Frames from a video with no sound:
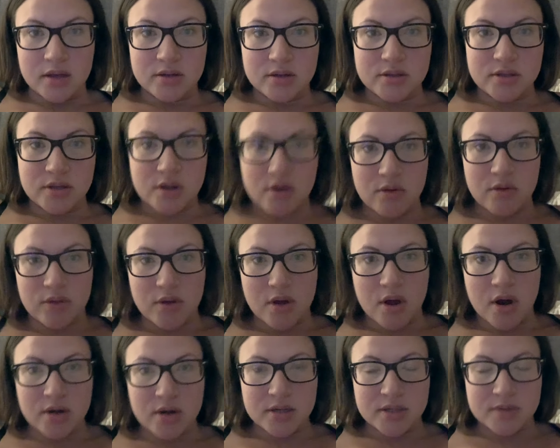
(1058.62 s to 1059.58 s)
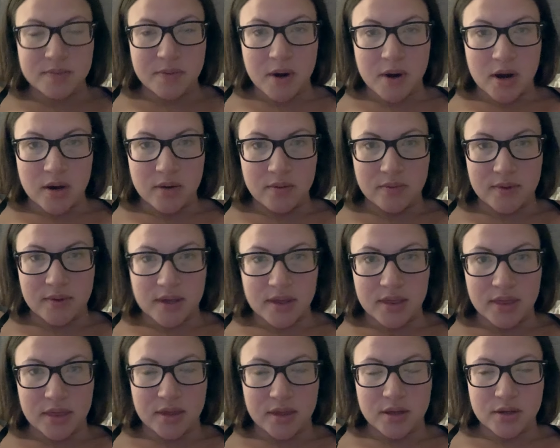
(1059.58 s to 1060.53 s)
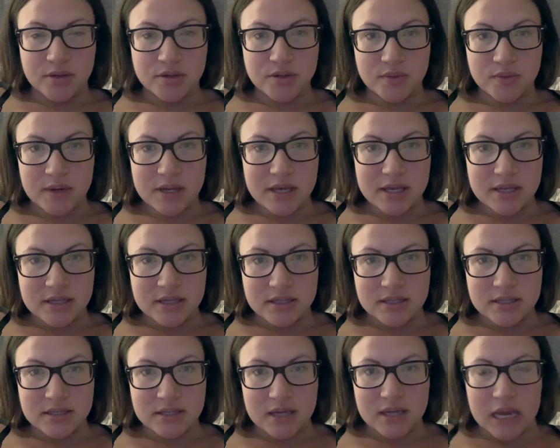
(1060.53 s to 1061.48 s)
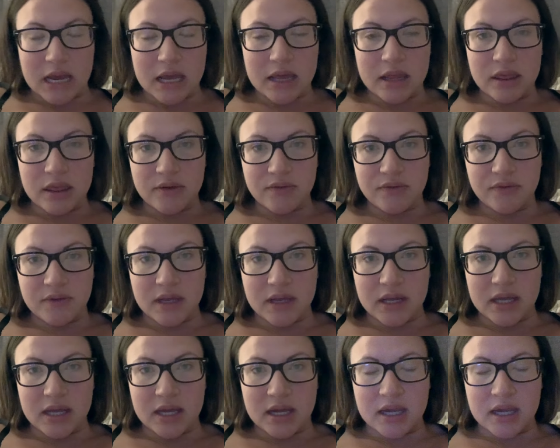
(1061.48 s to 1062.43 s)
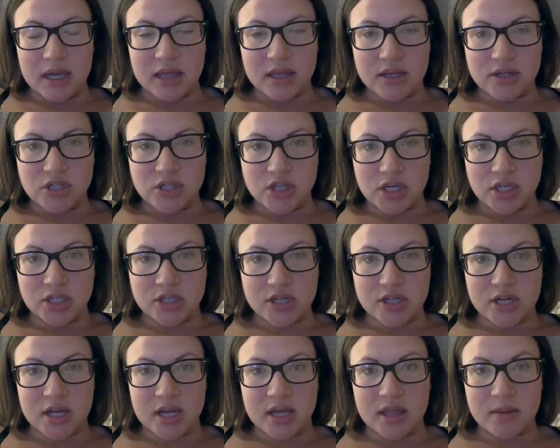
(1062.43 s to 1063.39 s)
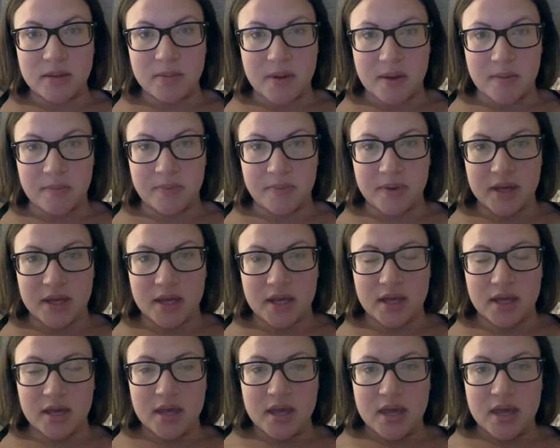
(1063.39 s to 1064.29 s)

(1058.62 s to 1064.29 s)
So the hardest part with twins and the feeding and the changing and the pumping